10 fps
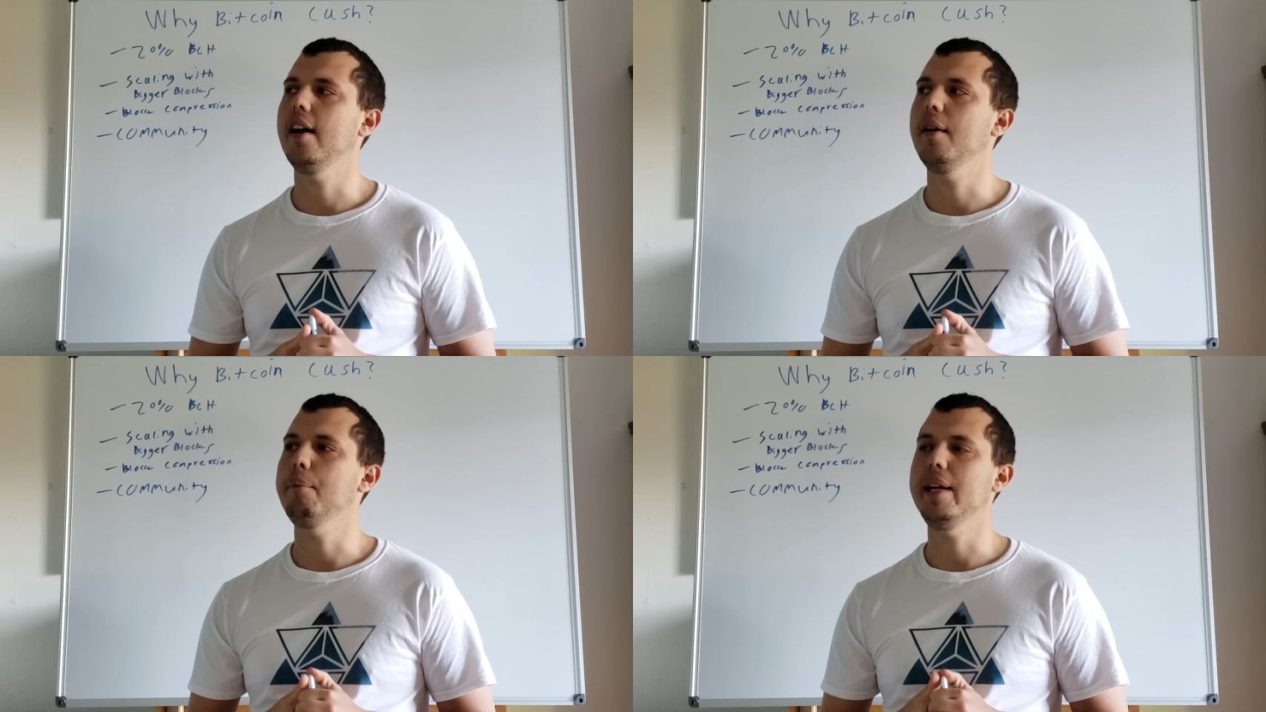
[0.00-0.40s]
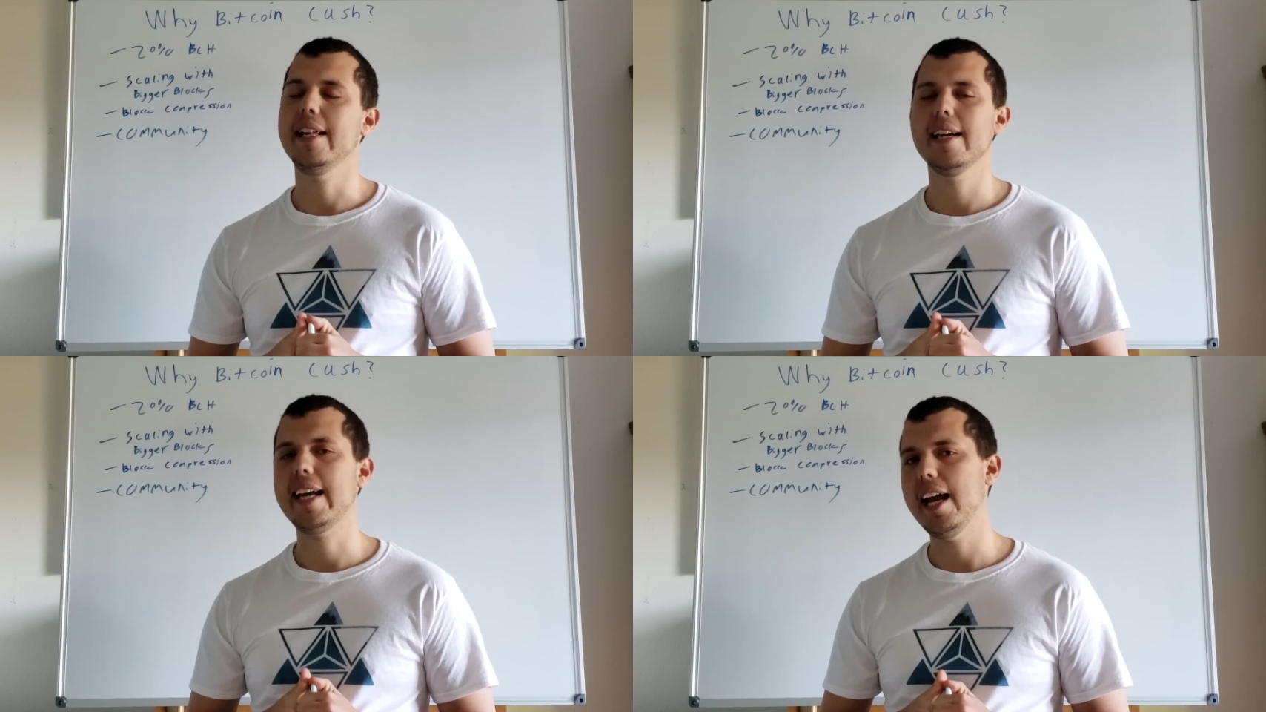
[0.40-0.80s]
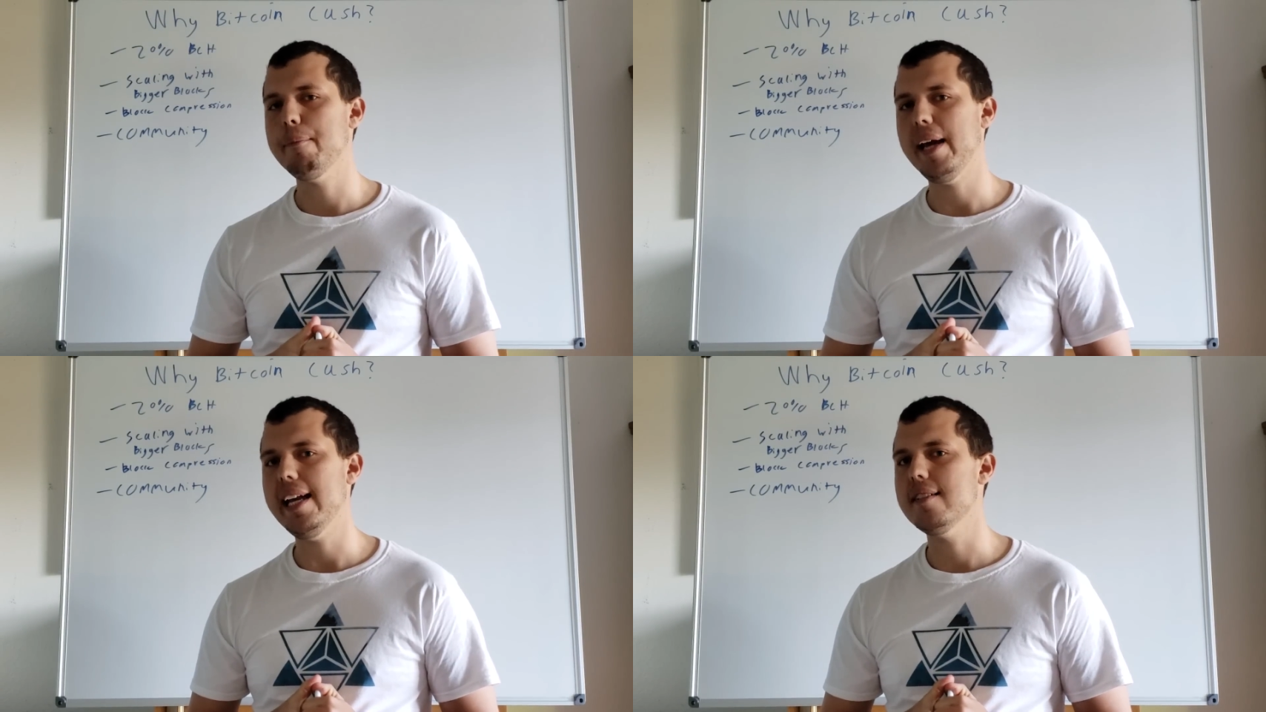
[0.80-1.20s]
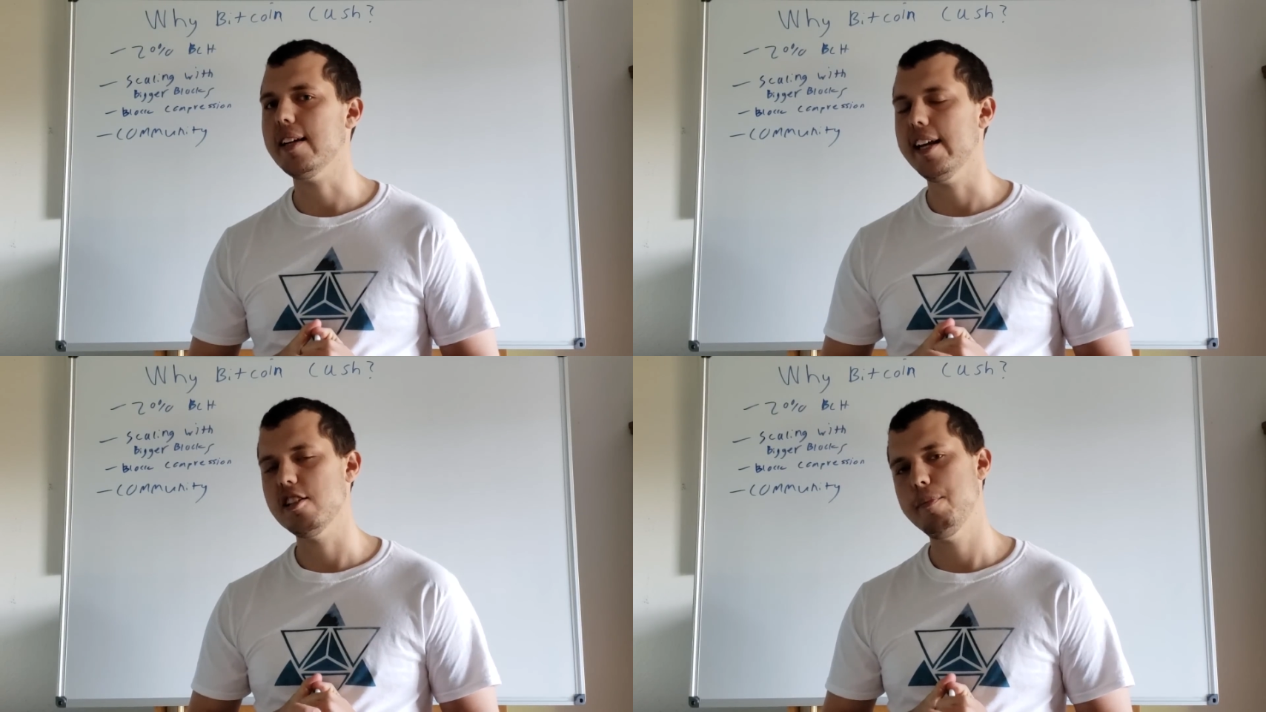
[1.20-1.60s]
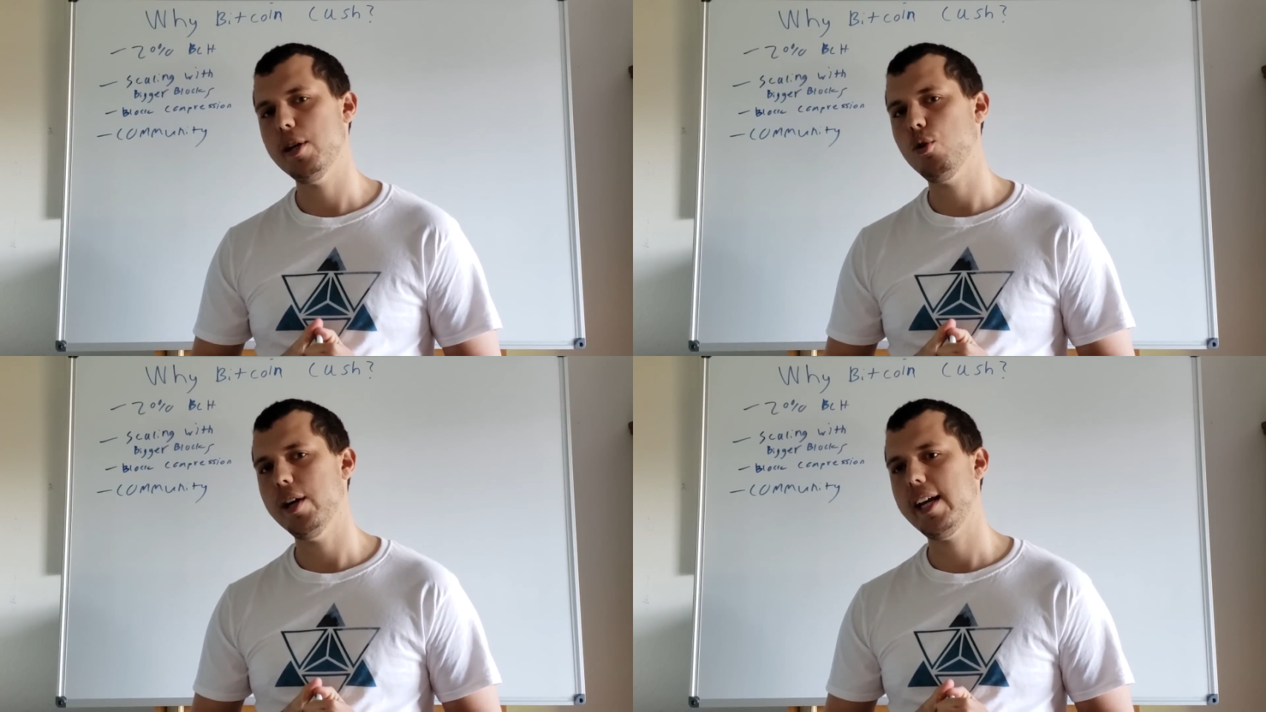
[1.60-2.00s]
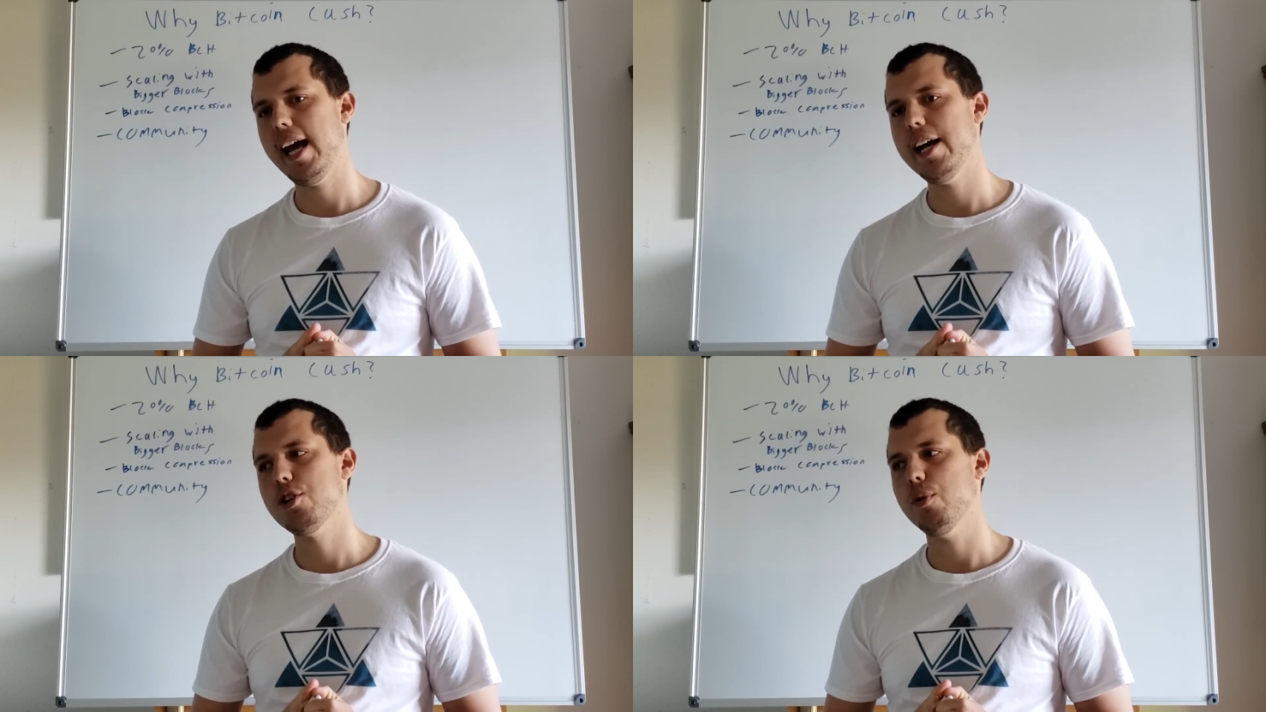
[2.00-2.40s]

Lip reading: media campaigns against Bitcoin Cash,